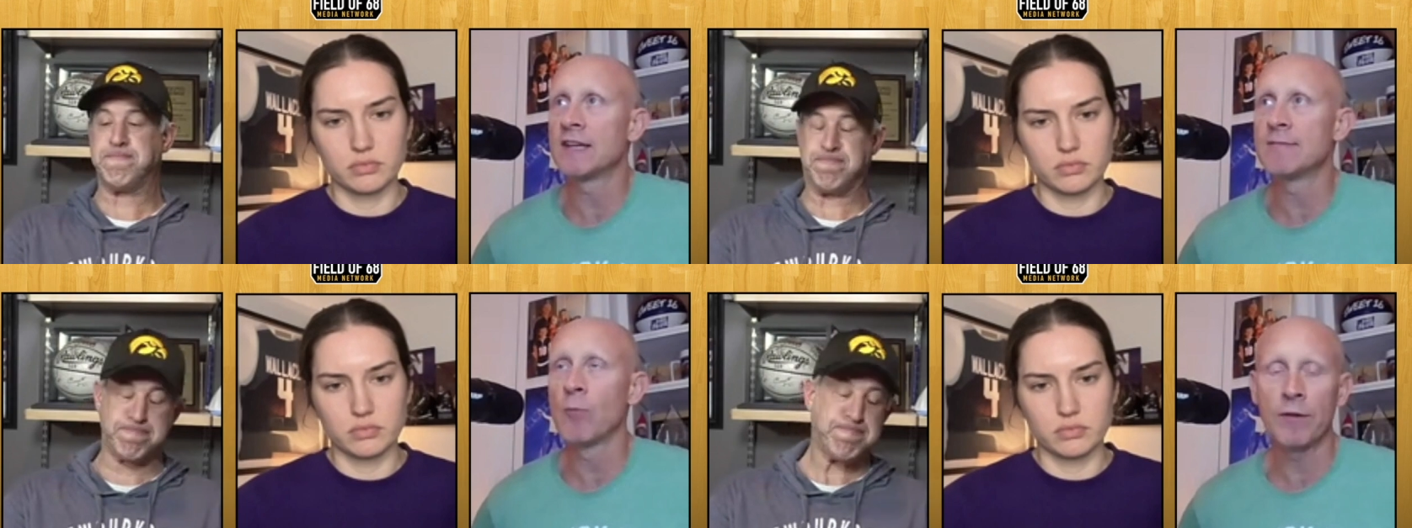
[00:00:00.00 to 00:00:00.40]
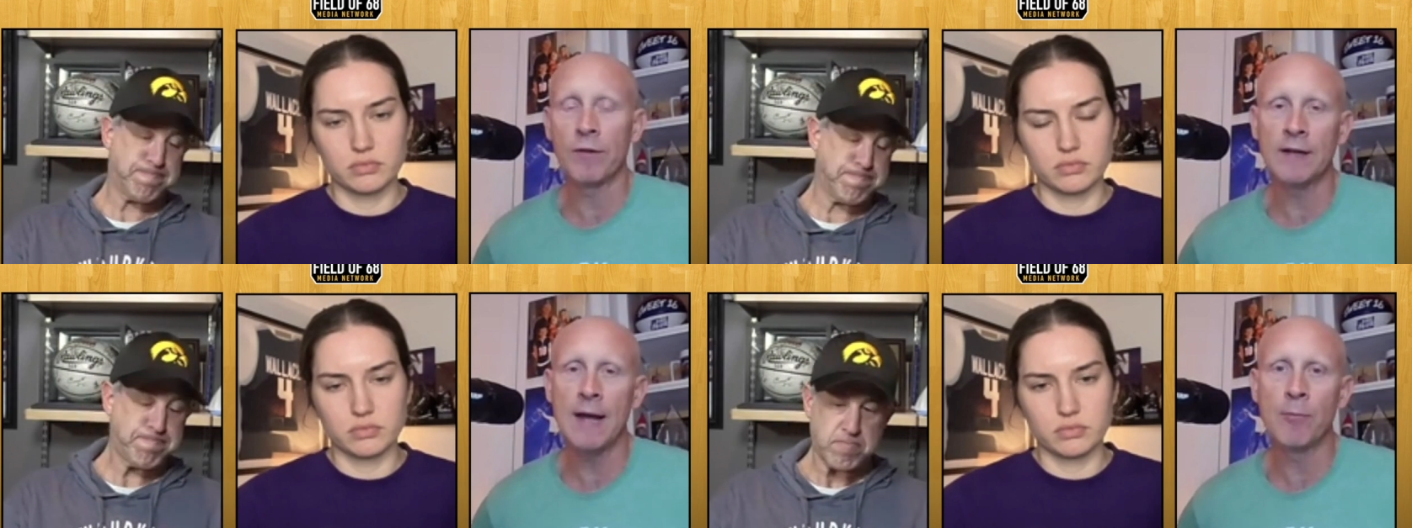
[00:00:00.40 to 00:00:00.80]
Speaker 1: more than
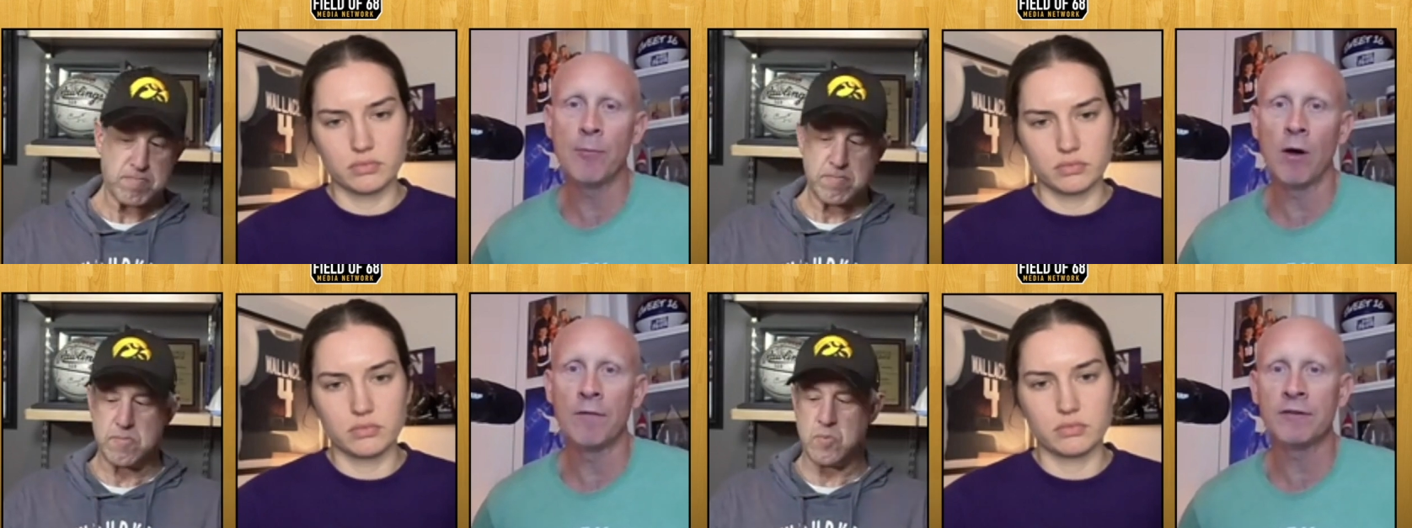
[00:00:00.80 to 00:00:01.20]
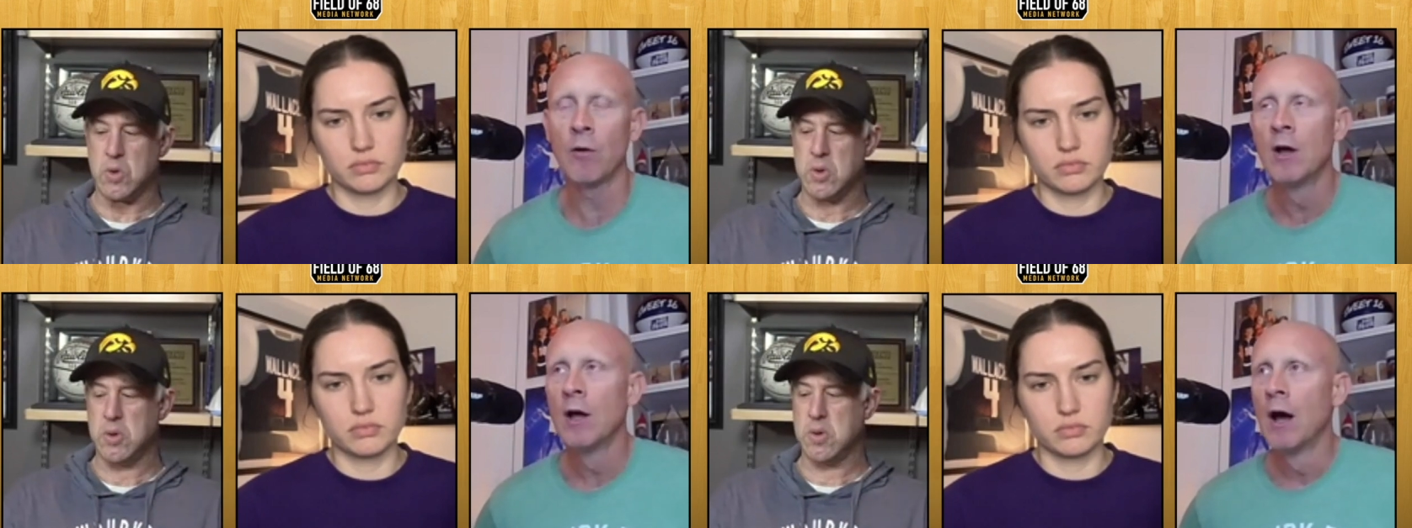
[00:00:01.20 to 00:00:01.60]
capable of. So
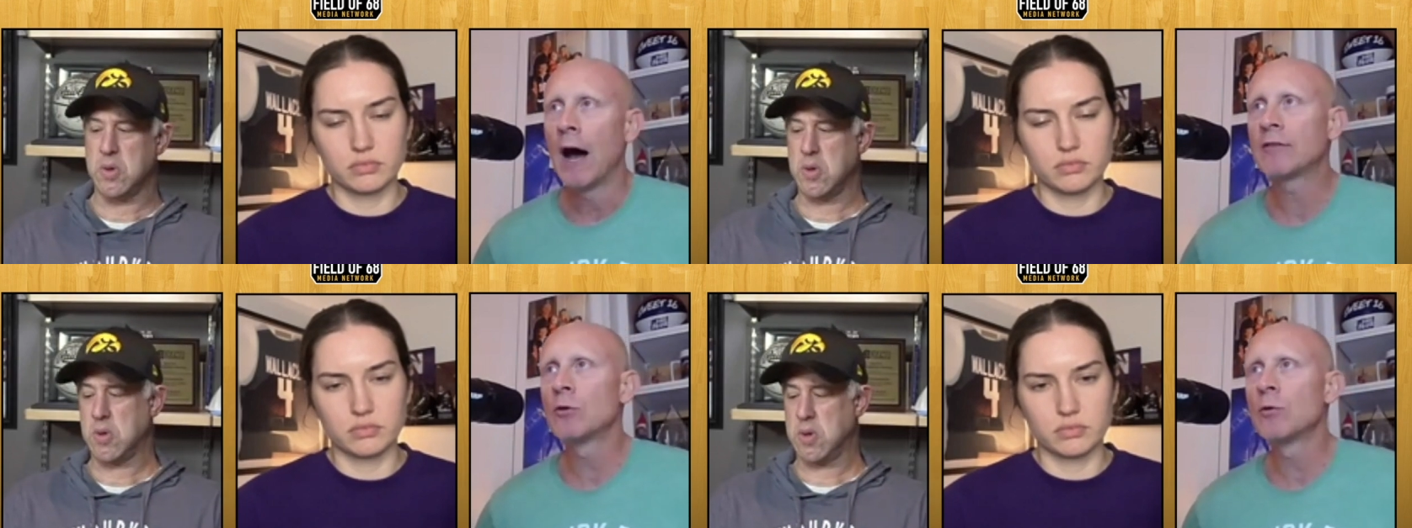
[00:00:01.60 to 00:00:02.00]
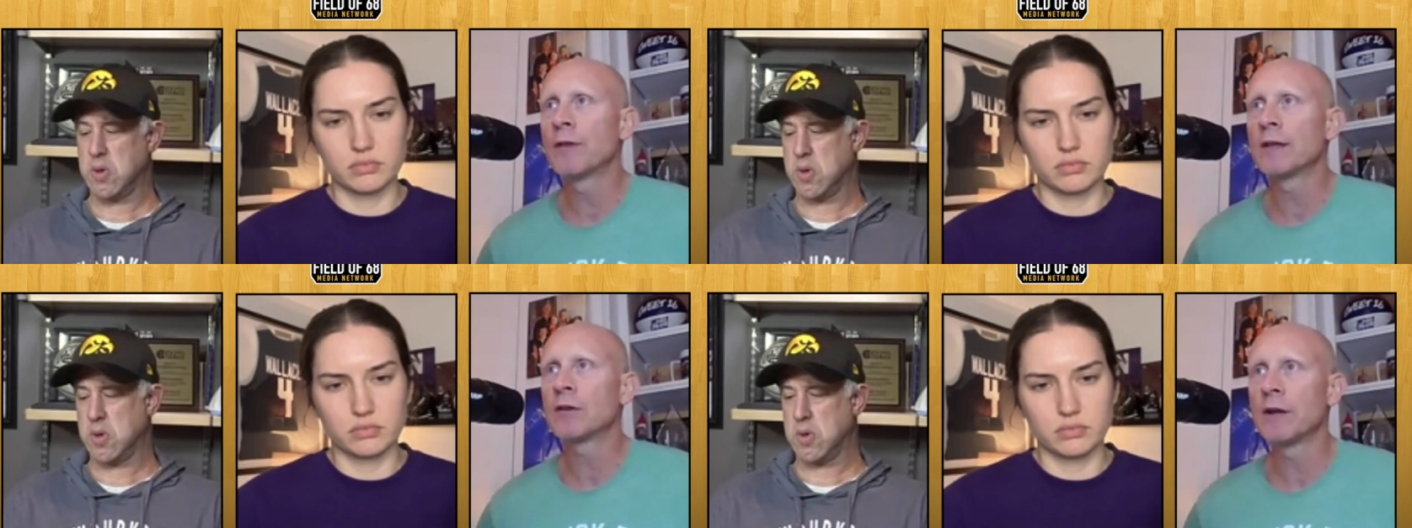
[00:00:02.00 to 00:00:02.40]
I do think
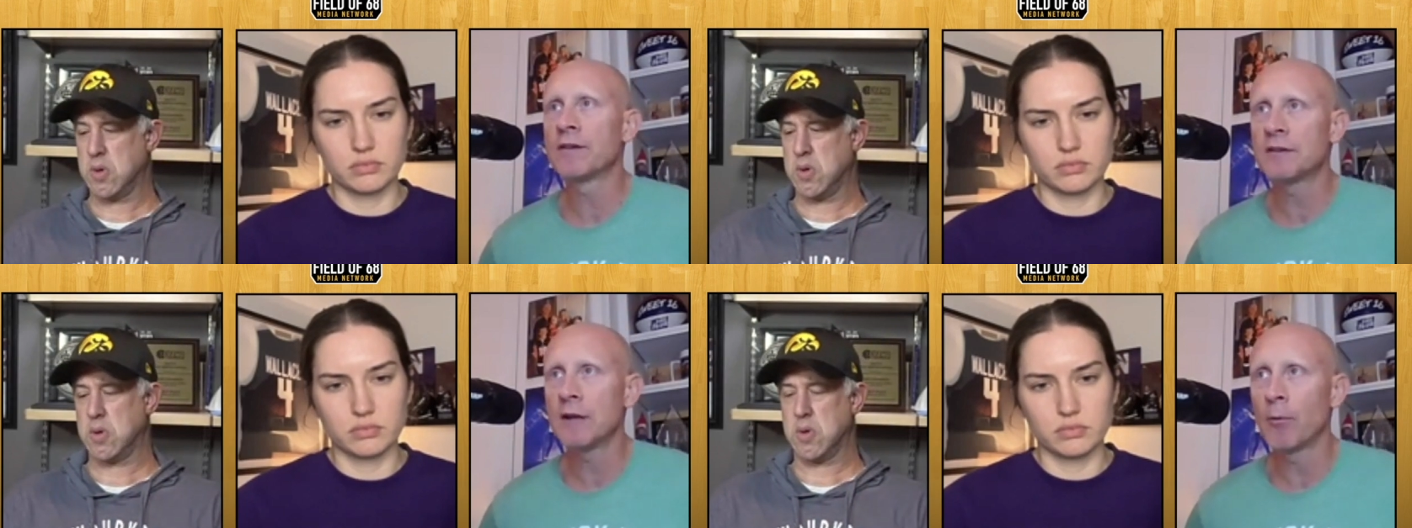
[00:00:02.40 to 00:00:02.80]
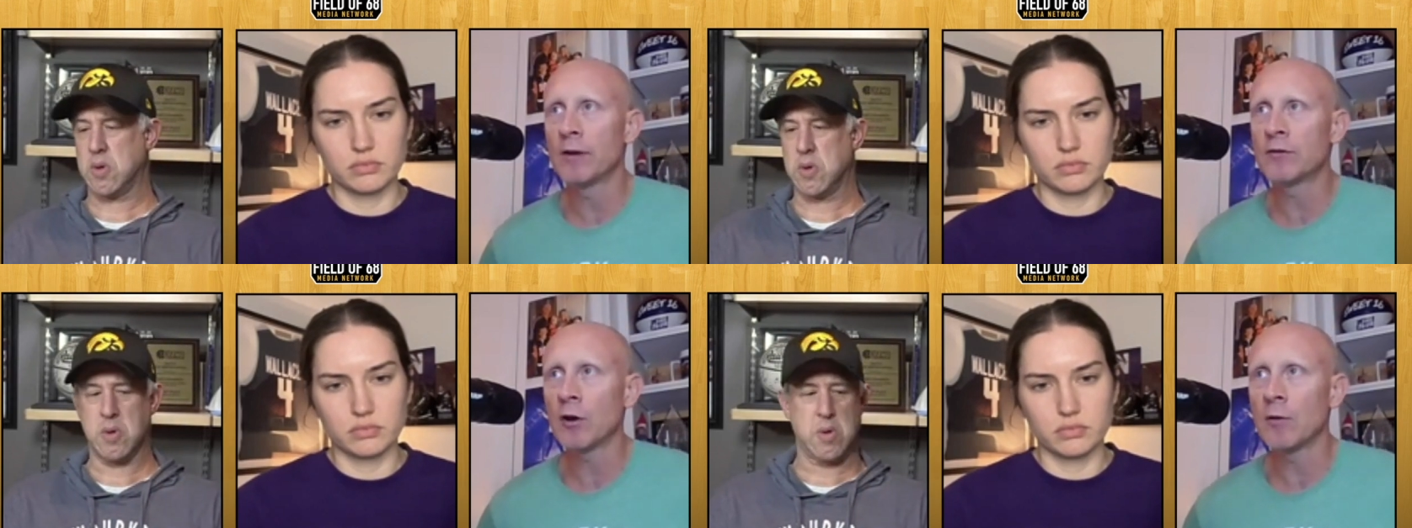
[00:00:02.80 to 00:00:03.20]
they're an NCAA
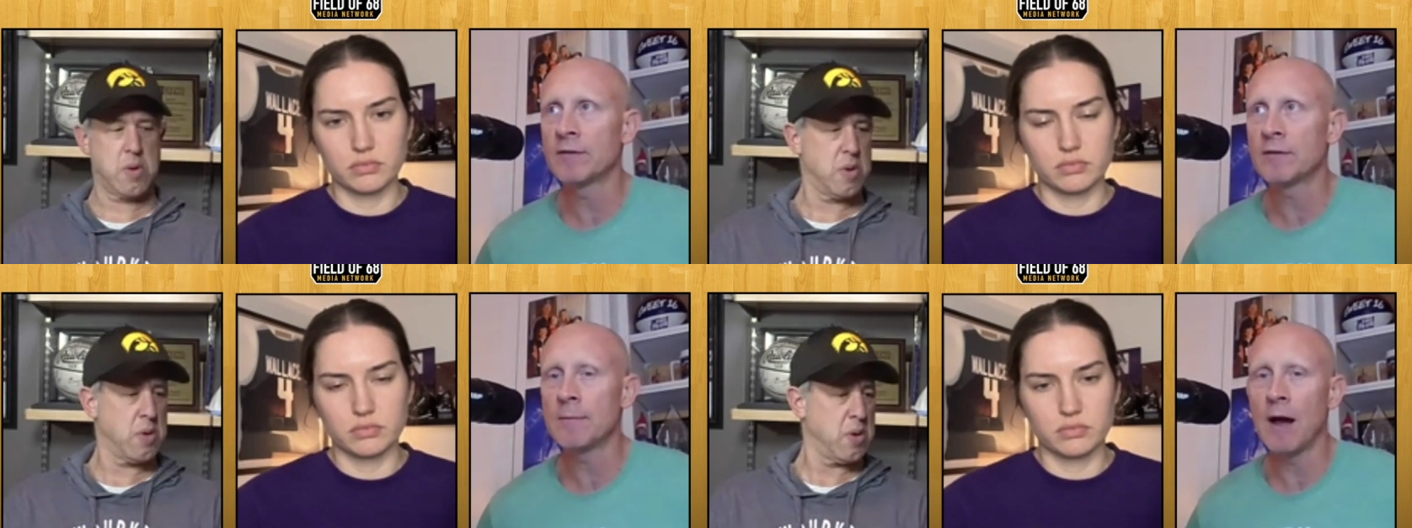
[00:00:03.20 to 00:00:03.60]
tournament team.